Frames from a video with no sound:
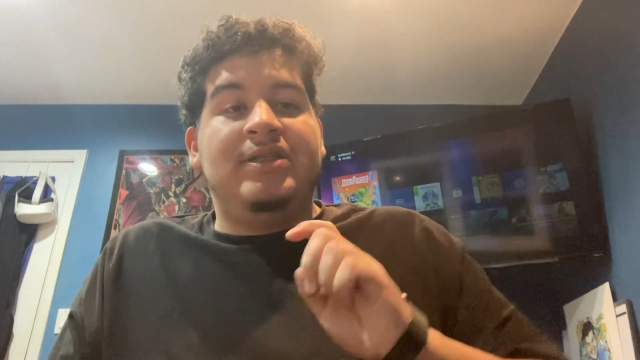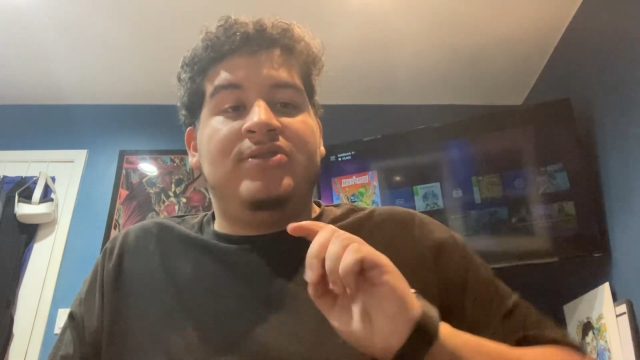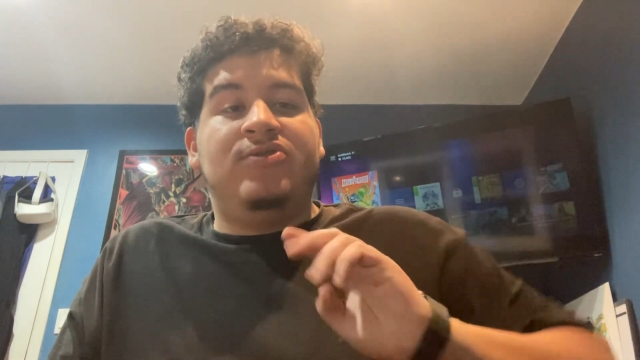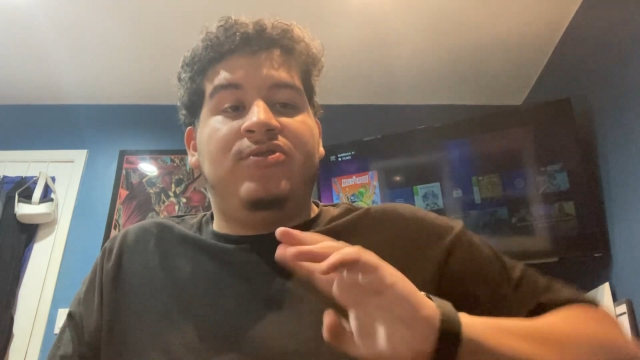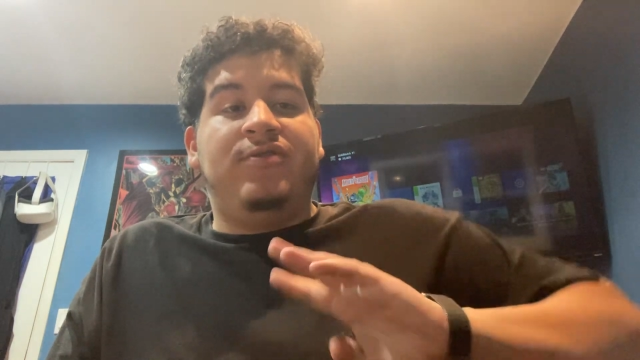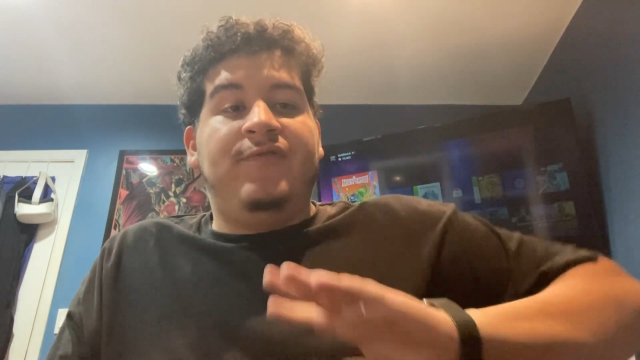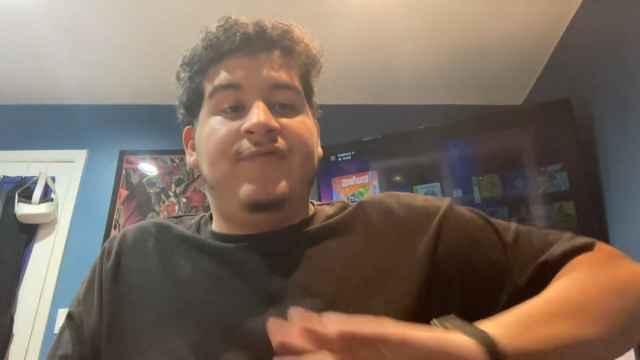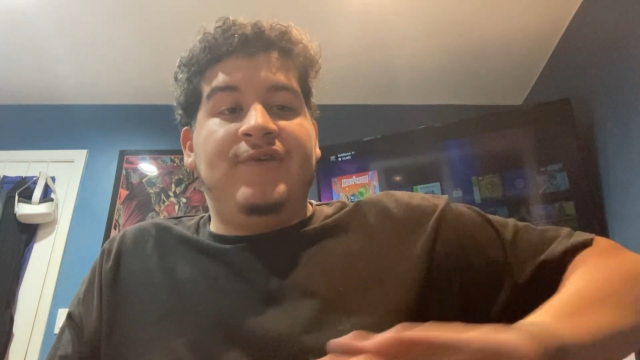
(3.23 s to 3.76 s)
to
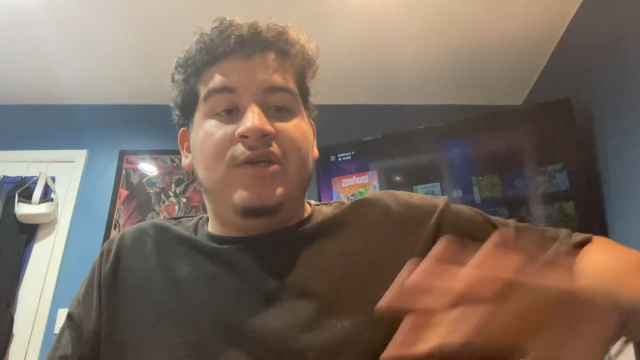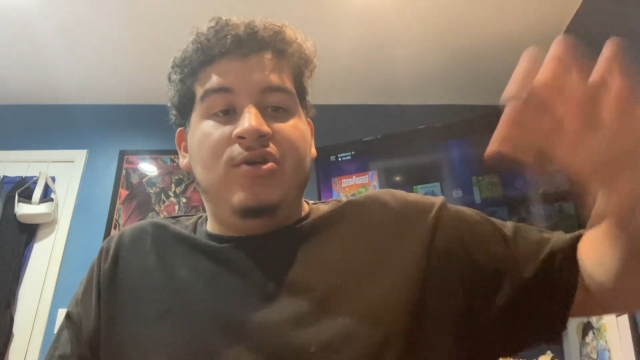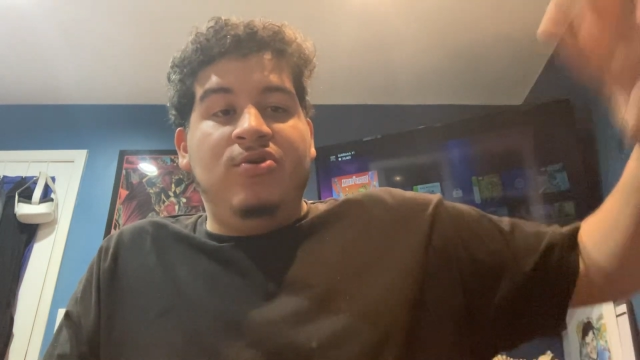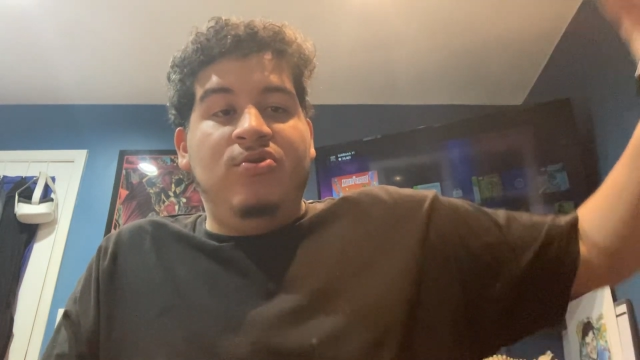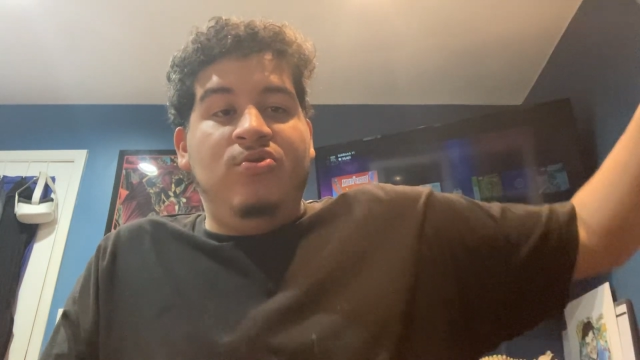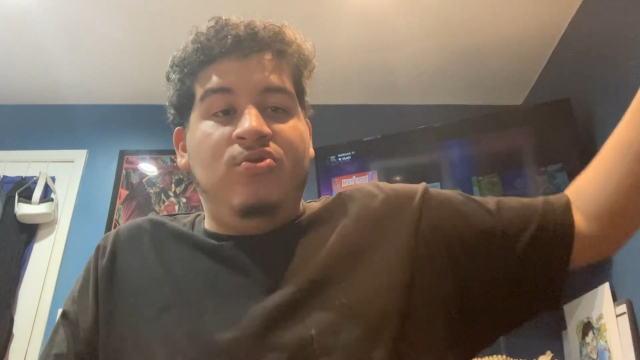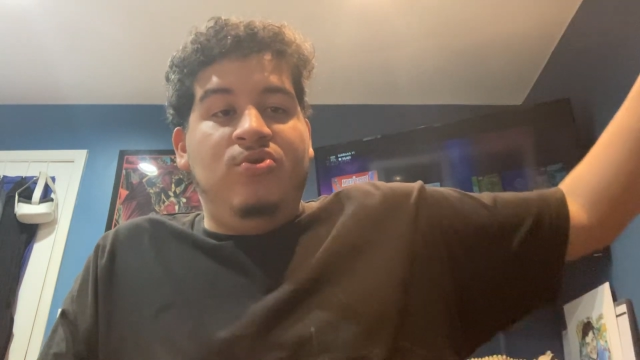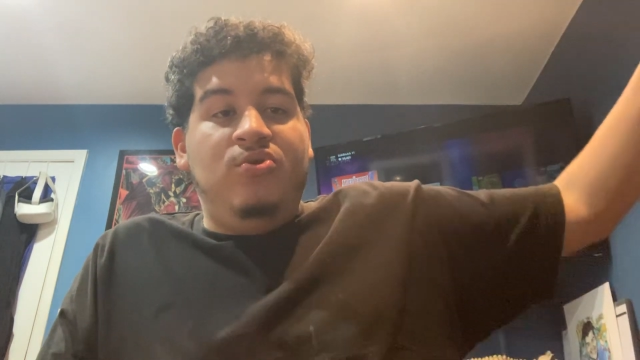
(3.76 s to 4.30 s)

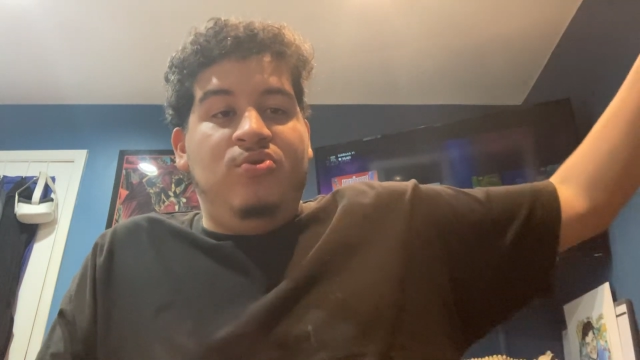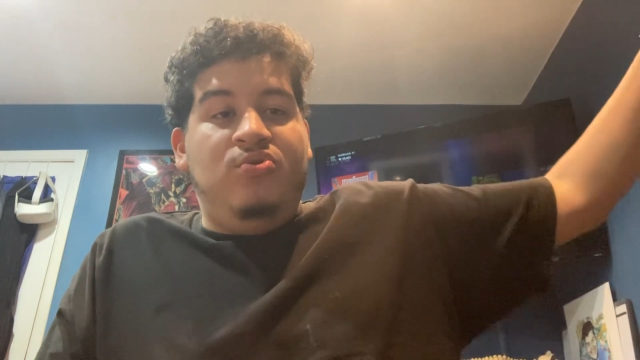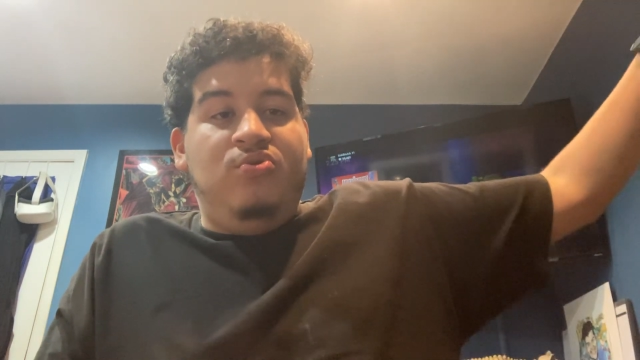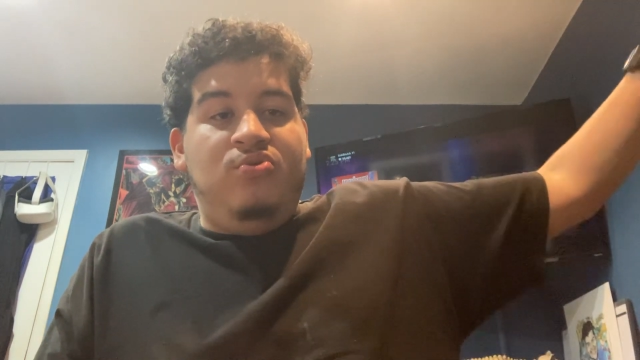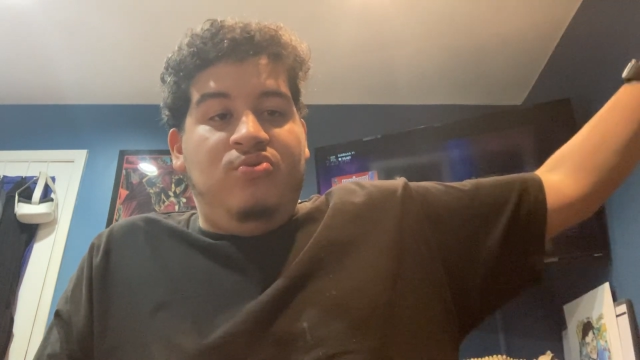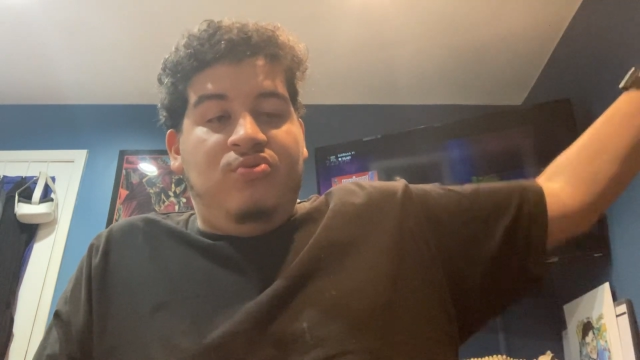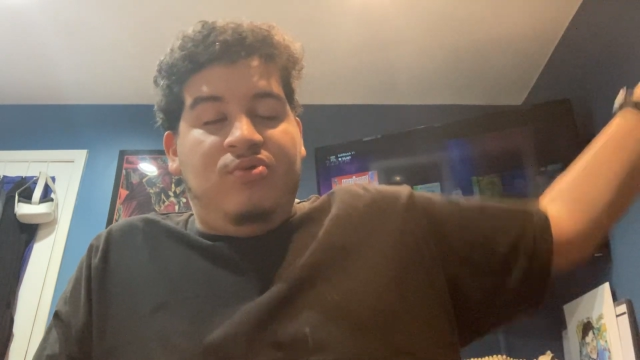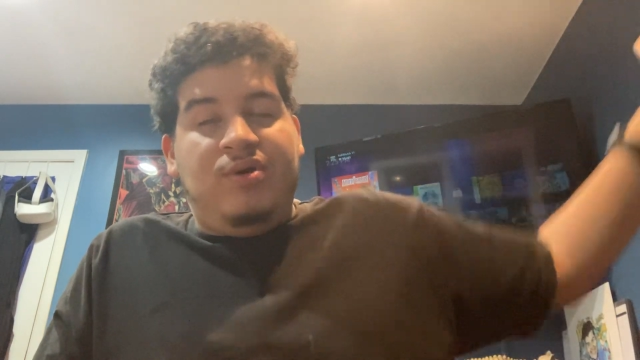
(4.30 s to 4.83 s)

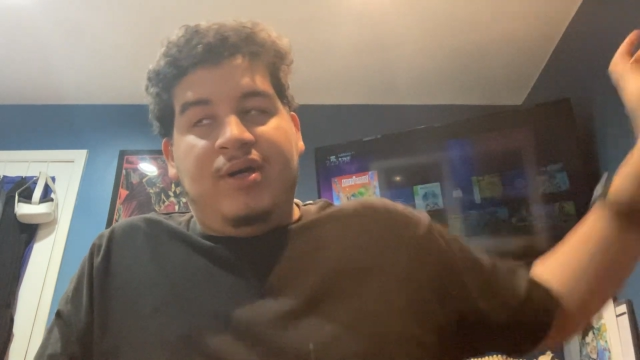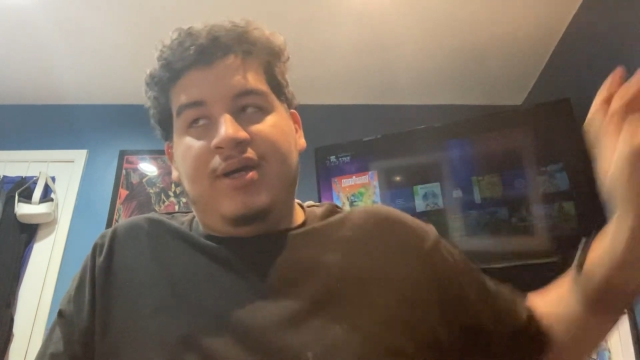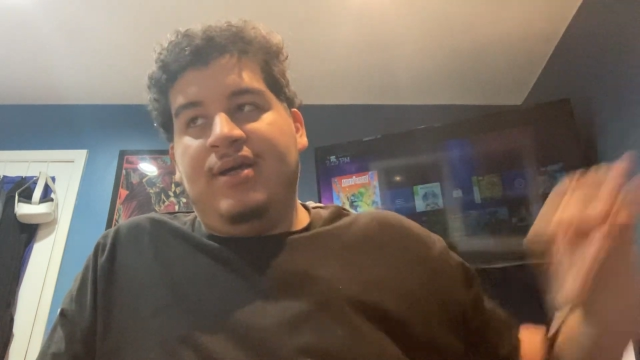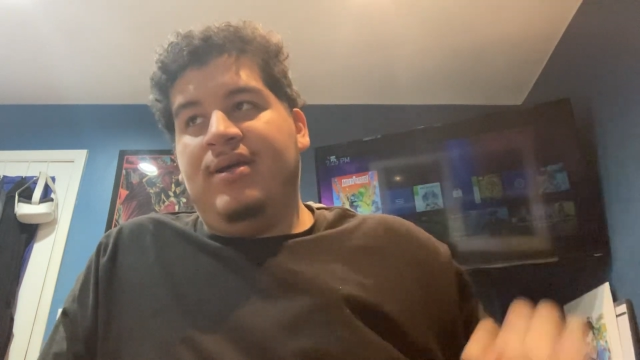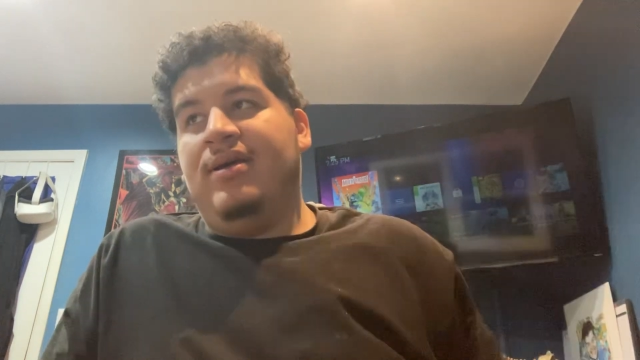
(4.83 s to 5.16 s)
review